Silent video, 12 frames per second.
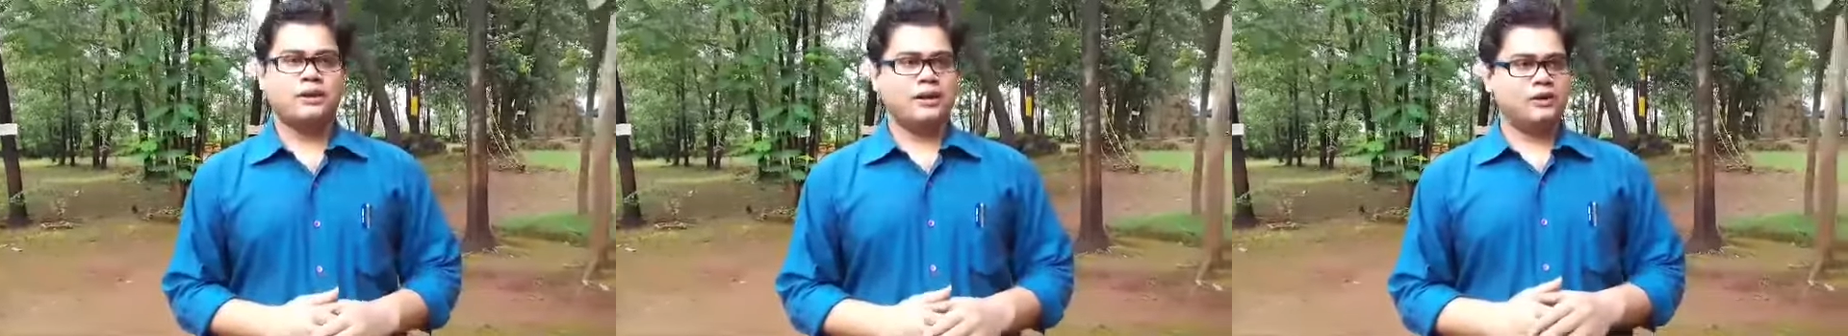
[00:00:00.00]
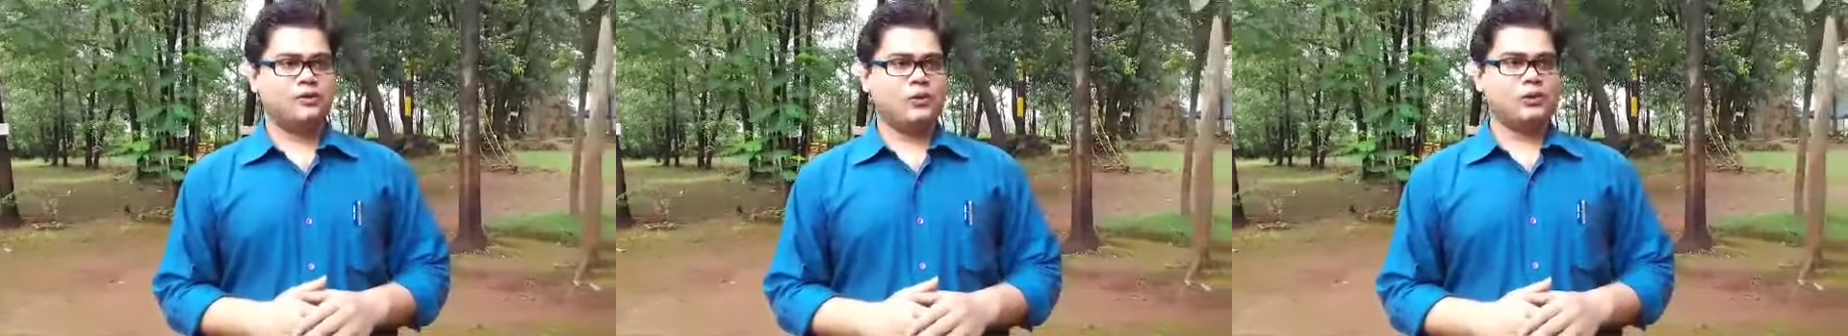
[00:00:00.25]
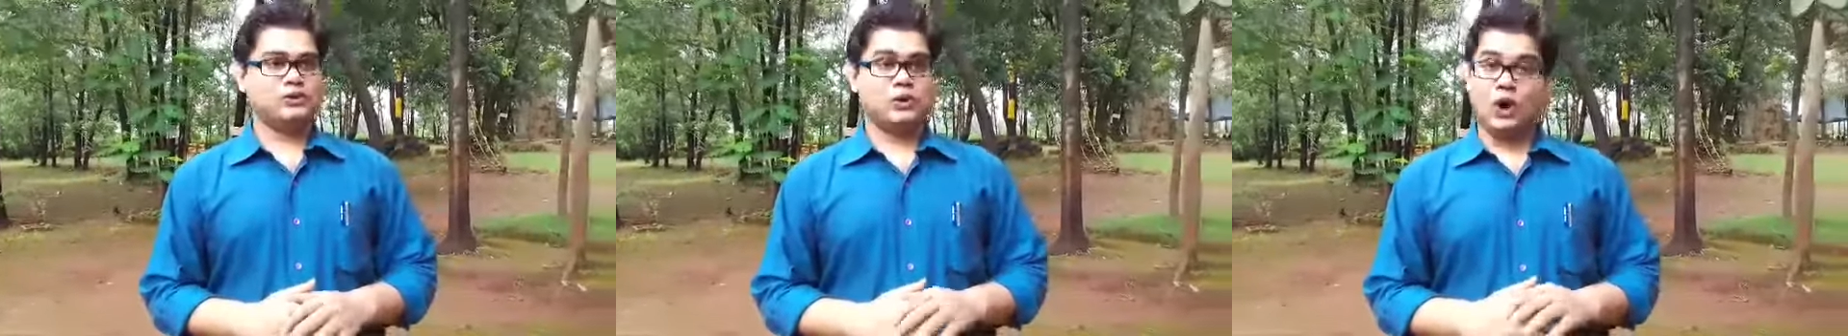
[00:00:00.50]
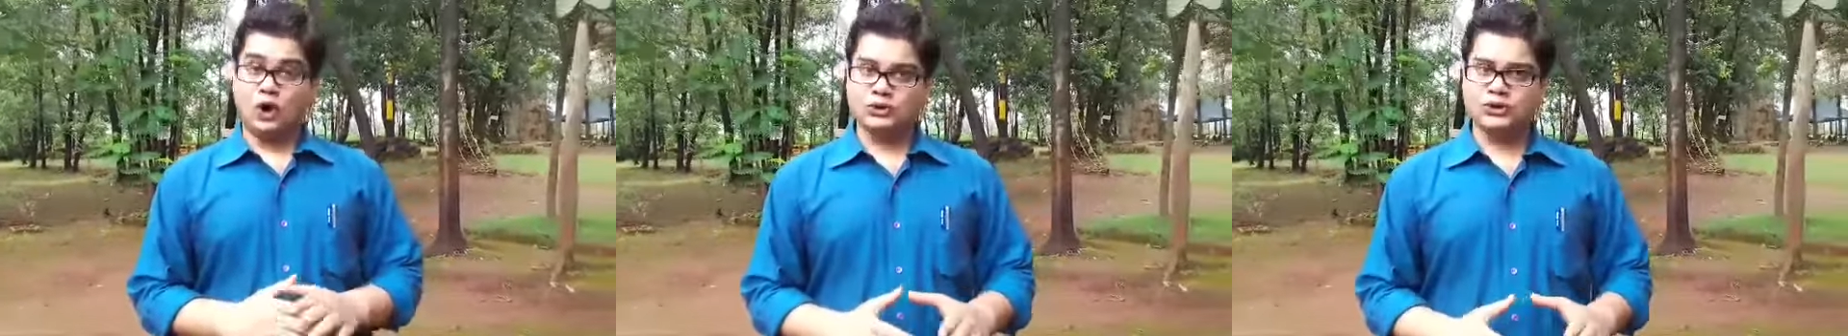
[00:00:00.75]
it was
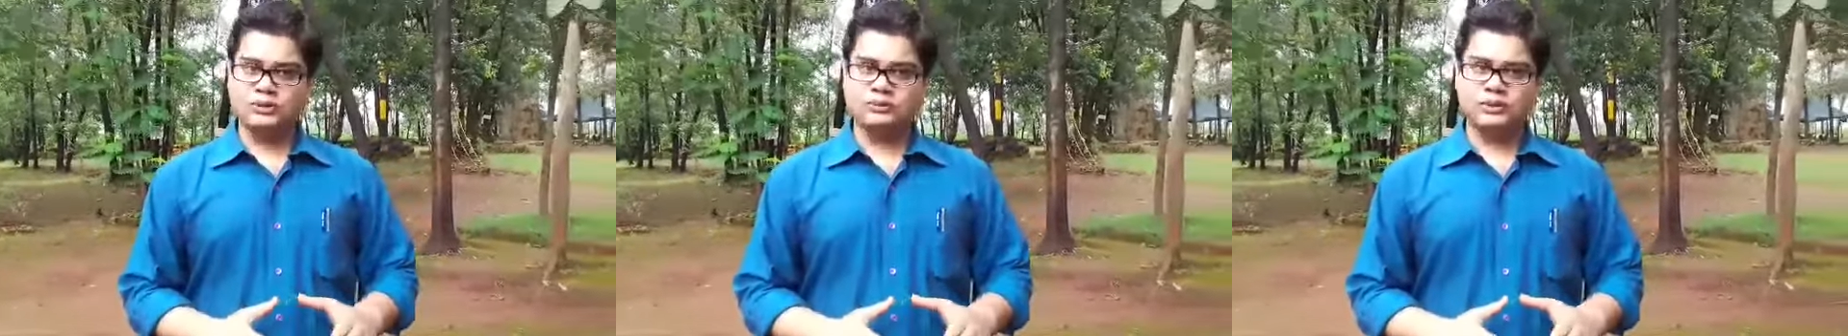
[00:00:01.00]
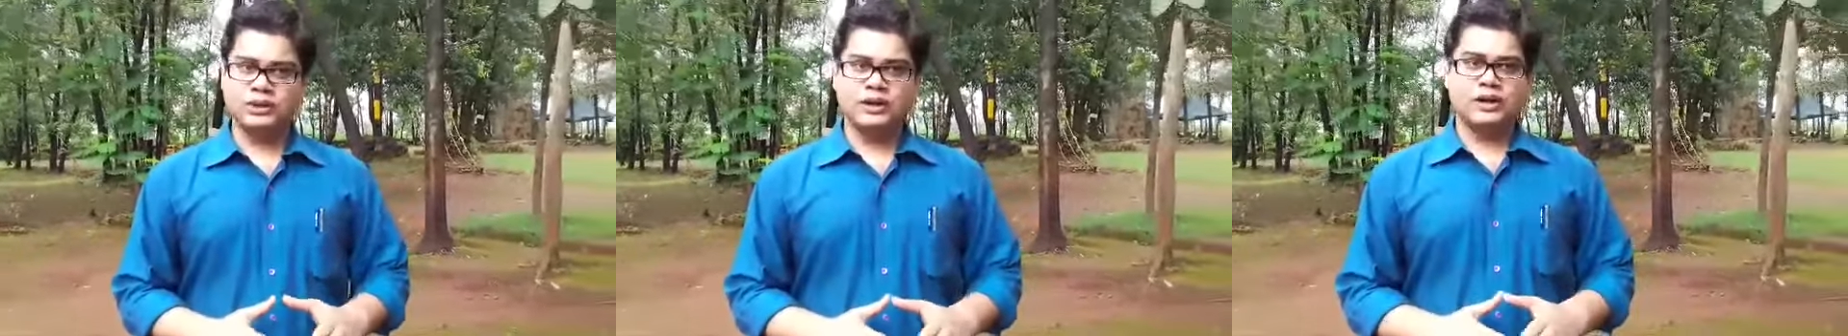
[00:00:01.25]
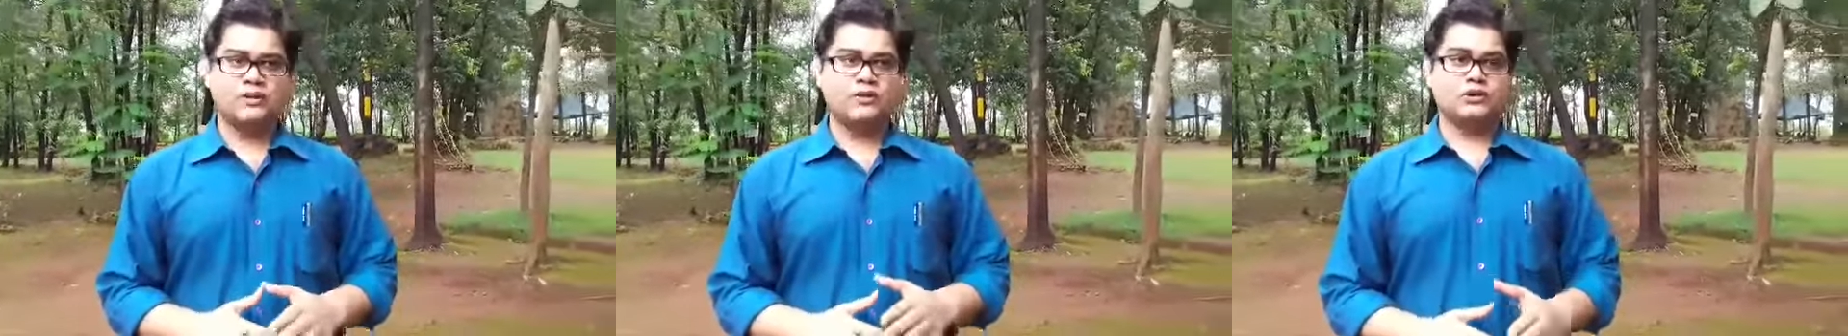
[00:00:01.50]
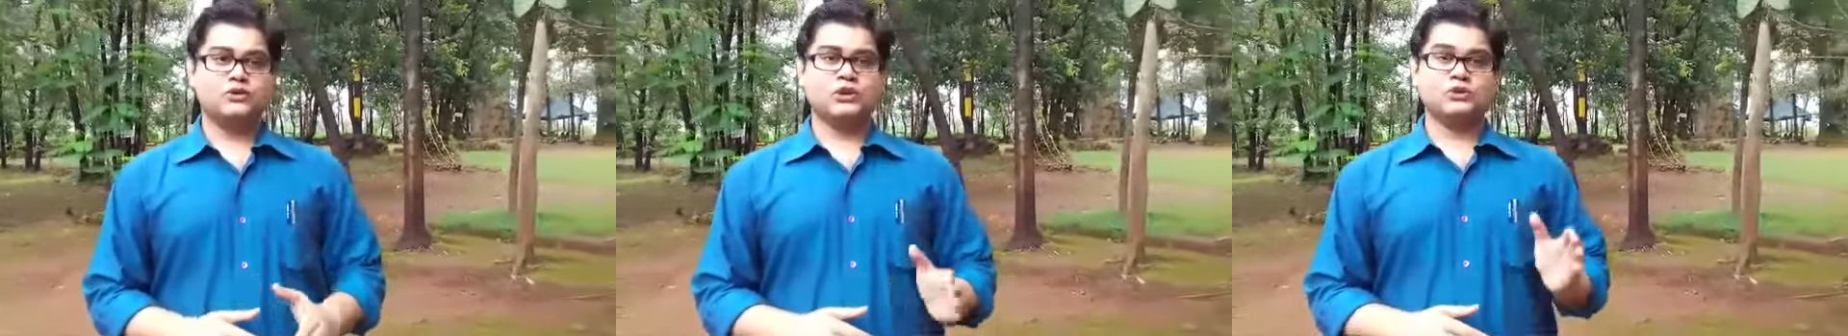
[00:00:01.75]
awesome
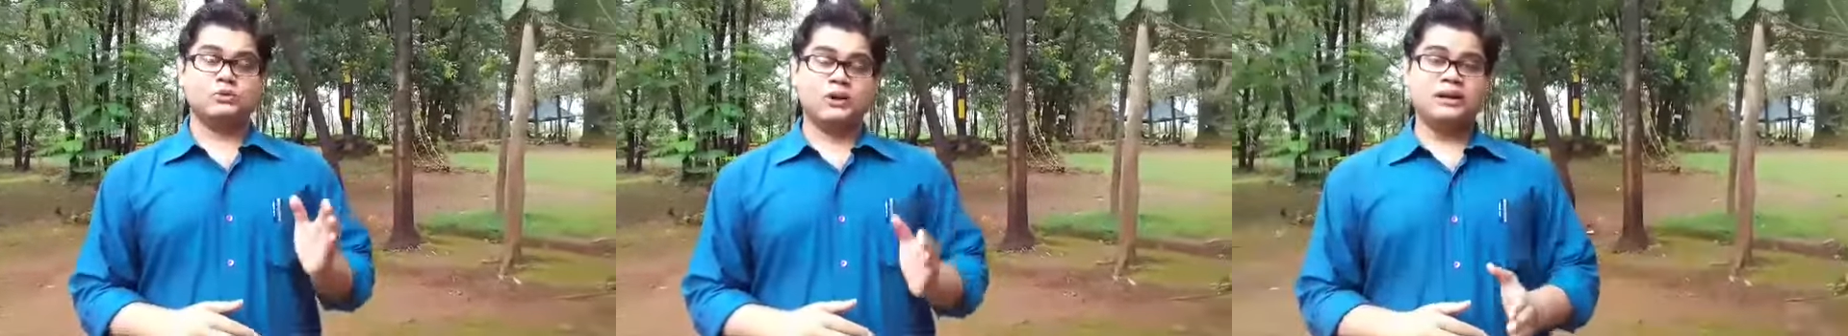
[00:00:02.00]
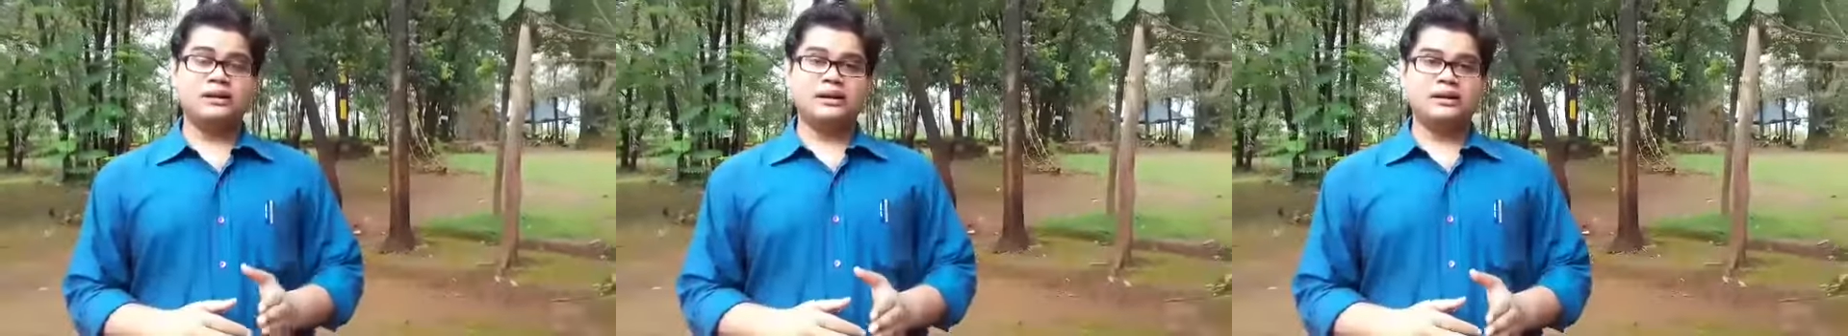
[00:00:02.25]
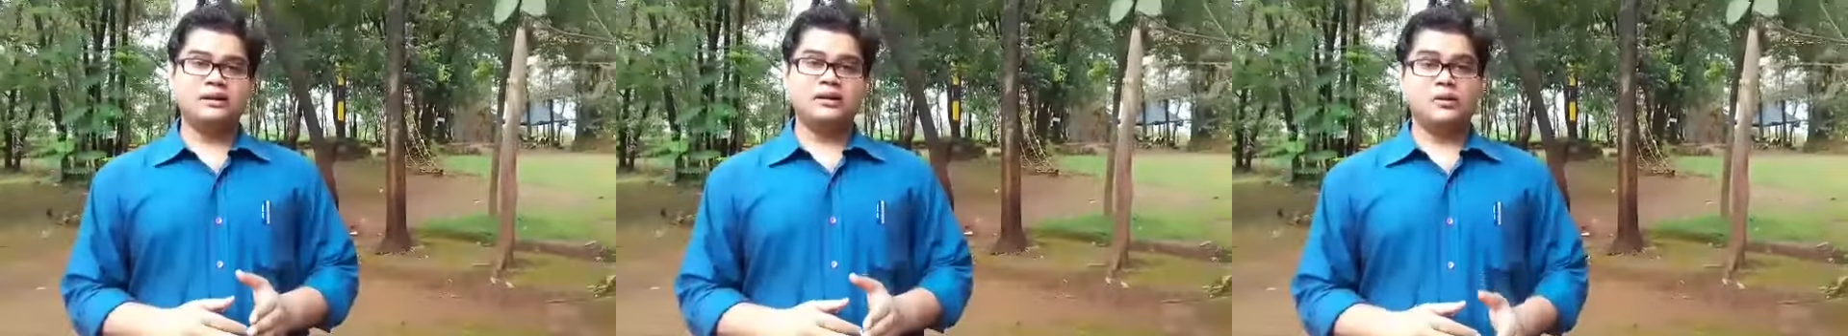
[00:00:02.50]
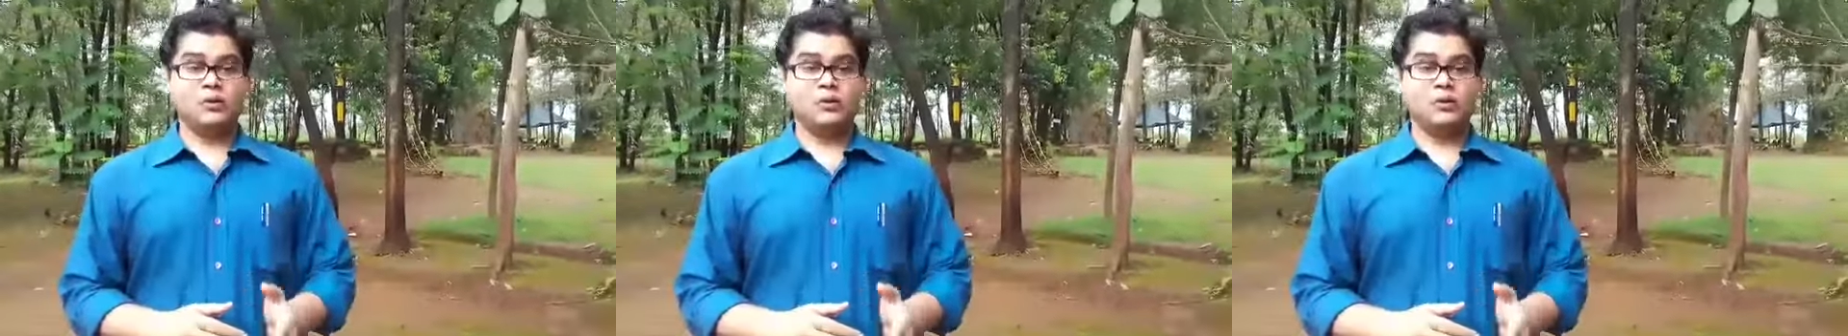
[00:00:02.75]
which was built in